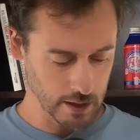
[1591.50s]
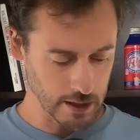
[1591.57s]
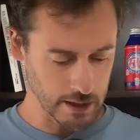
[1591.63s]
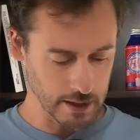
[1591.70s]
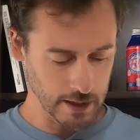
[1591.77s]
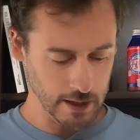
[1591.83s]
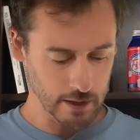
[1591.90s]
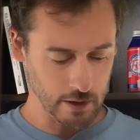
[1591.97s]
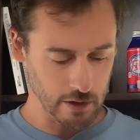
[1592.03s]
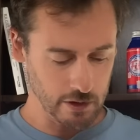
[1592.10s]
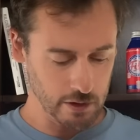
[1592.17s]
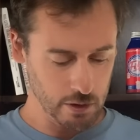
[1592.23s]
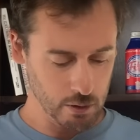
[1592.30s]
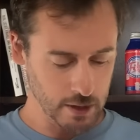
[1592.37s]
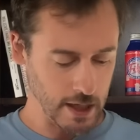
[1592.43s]
And then the
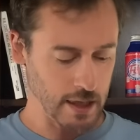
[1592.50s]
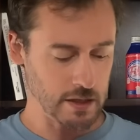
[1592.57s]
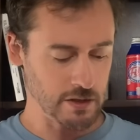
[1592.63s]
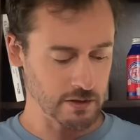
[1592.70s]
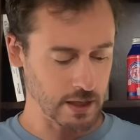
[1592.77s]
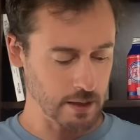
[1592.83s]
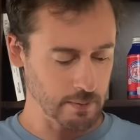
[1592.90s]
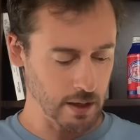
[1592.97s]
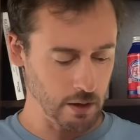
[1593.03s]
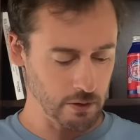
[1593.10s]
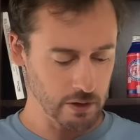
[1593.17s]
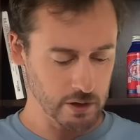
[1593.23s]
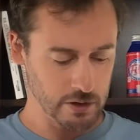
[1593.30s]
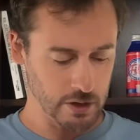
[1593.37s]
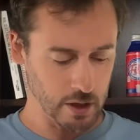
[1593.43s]
new guy that just came out,
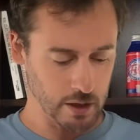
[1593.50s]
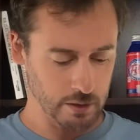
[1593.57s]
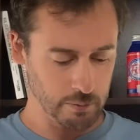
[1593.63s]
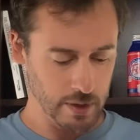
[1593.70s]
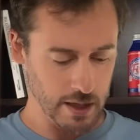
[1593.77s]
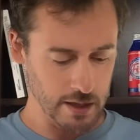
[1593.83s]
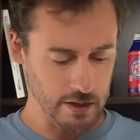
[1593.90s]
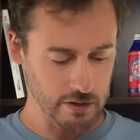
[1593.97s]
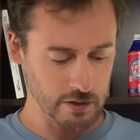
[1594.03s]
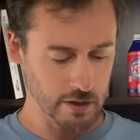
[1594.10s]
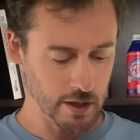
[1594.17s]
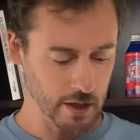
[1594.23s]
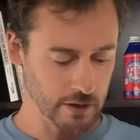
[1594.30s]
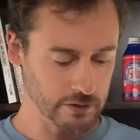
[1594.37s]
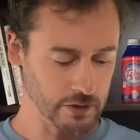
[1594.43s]
the Dark Mage.
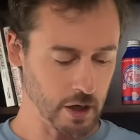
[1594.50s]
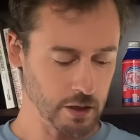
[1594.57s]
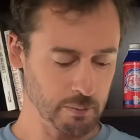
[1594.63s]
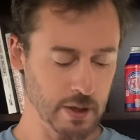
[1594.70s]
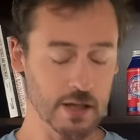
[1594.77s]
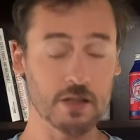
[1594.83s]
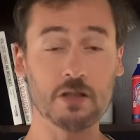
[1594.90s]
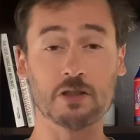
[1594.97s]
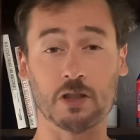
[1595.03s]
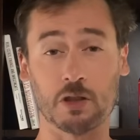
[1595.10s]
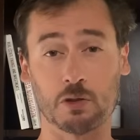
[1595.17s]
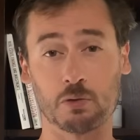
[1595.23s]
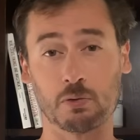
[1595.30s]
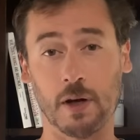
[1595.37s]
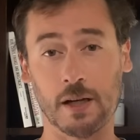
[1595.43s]
Dark Mage is
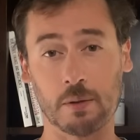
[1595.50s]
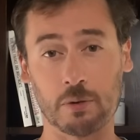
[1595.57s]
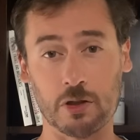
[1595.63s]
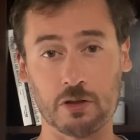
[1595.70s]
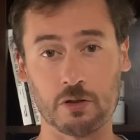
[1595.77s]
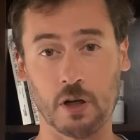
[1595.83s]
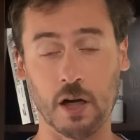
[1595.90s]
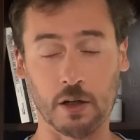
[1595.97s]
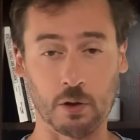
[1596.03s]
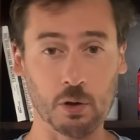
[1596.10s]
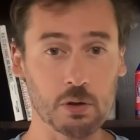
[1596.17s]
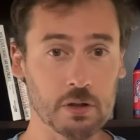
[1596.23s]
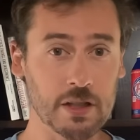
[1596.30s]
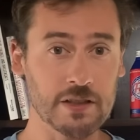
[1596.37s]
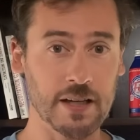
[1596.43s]
incredibly strong.
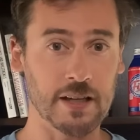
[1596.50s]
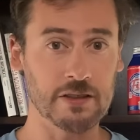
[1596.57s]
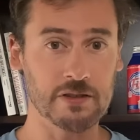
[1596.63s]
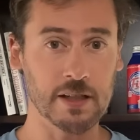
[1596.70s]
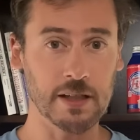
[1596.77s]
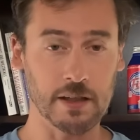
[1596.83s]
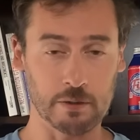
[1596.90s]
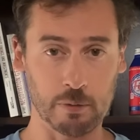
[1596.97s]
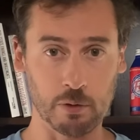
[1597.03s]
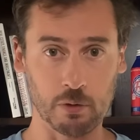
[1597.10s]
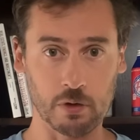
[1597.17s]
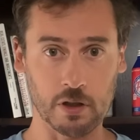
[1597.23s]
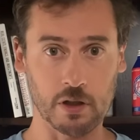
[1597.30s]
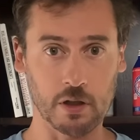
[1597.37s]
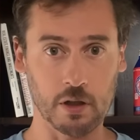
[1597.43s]
Early testing has been
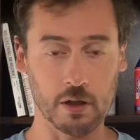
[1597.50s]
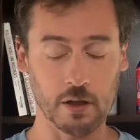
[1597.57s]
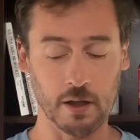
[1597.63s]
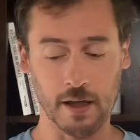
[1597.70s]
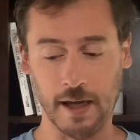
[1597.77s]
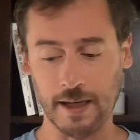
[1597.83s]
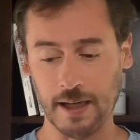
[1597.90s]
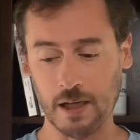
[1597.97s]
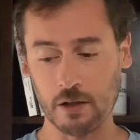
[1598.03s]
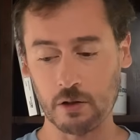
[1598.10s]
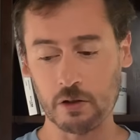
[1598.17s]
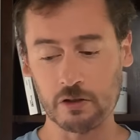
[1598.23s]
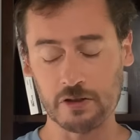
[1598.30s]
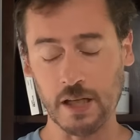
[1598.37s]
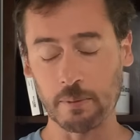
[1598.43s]
really good. I got a
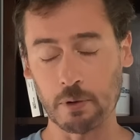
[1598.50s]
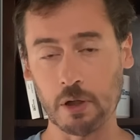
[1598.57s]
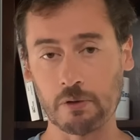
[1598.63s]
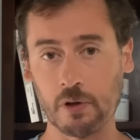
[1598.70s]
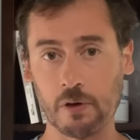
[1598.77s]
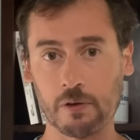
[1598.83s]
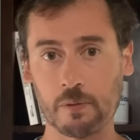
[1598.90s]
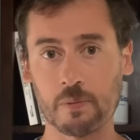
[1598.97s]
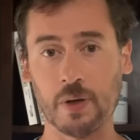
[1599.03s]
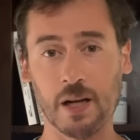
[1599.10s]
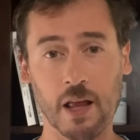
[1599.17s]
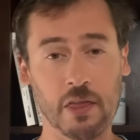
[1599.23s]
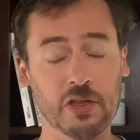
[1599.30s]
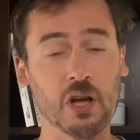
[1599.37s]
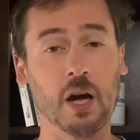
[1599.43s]
little sneak preview of him, and
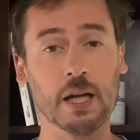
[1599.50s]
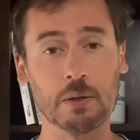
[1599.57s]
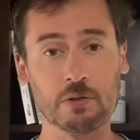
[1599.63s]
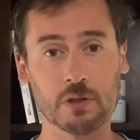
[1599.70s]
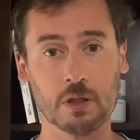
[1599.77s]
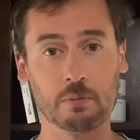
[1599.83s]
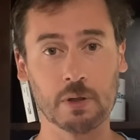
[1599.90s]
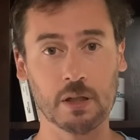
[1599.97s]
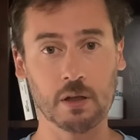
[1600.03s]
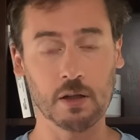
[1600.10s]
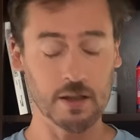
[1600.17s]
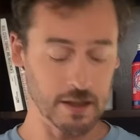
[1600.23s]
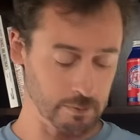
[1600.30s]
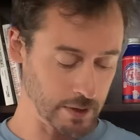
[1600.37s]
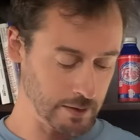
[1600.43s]
I thought he was going to be good,
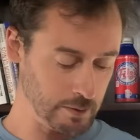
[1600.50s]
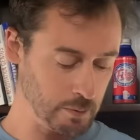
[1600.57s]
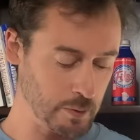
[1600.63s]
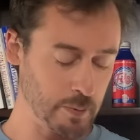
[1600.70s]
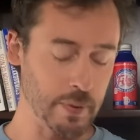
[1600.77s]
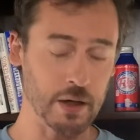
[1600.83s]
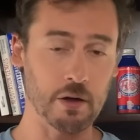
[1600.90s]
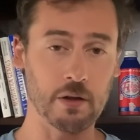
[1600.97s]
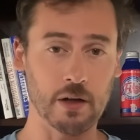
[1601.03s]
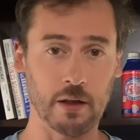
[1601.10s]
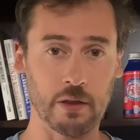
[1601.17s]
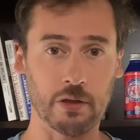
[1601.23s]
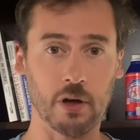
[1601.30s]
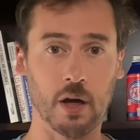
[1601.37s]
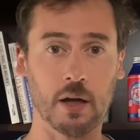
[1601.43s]
and he might even be better than I
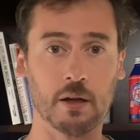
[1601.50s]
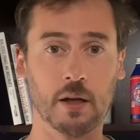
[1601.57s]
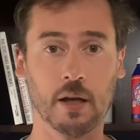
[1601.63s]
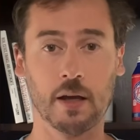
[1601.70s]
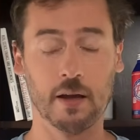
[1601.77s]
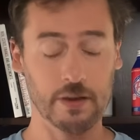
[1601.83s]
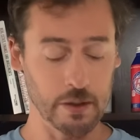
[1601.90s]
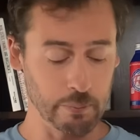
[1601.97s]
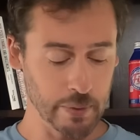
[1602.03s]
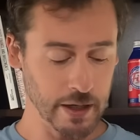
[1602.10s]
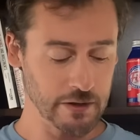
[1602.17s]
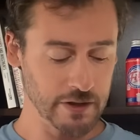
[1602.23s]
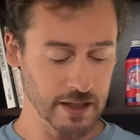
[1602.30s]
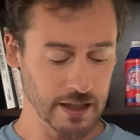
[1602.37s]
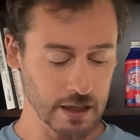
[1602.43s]
thought. The
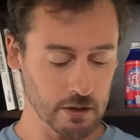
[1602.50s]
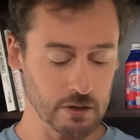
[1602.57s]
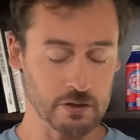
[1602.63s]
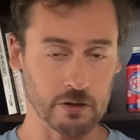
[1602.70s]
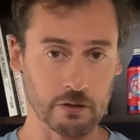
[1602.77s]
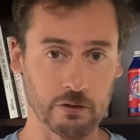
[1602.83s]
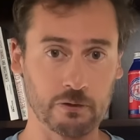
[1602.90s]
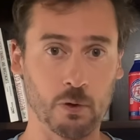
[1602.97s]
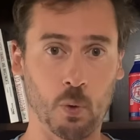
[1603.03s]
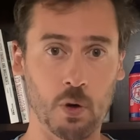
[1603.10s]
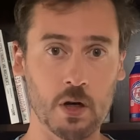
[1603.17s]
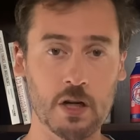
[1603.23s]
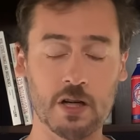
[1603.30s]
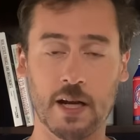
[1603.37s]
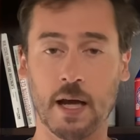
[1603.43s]
big thing here is his
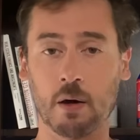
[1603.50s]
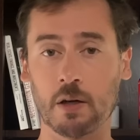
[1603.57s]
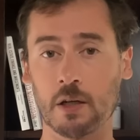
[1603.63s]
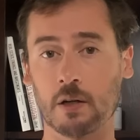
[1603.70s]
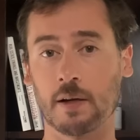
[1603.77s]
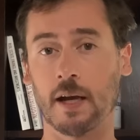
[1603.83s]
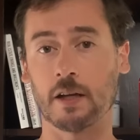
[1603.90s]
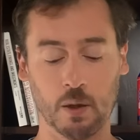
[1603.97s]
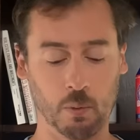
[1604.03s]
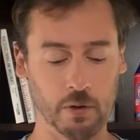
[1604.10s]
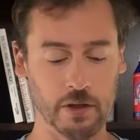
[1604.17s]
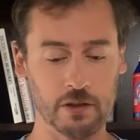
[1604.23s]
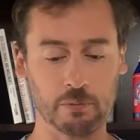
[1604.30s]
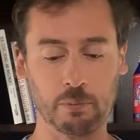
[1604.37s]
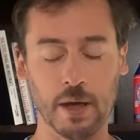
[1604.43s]
forge and how it interacts with
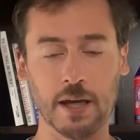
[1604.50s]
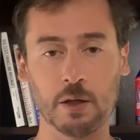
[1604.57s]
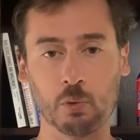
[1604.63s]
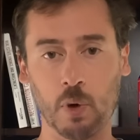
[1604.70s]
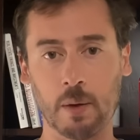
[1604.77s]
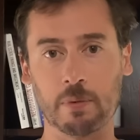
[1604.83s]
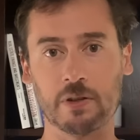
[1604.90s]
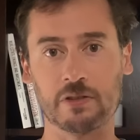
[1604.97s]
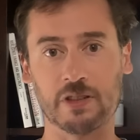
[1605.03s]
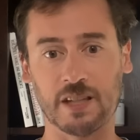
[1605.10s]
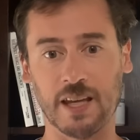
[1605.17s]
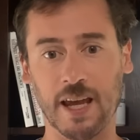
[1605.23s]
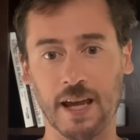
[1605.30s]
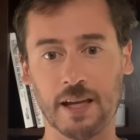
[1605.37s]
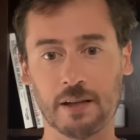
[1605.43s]
his main weapon's
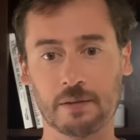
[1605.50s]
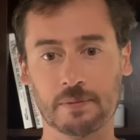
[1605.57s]
Decay.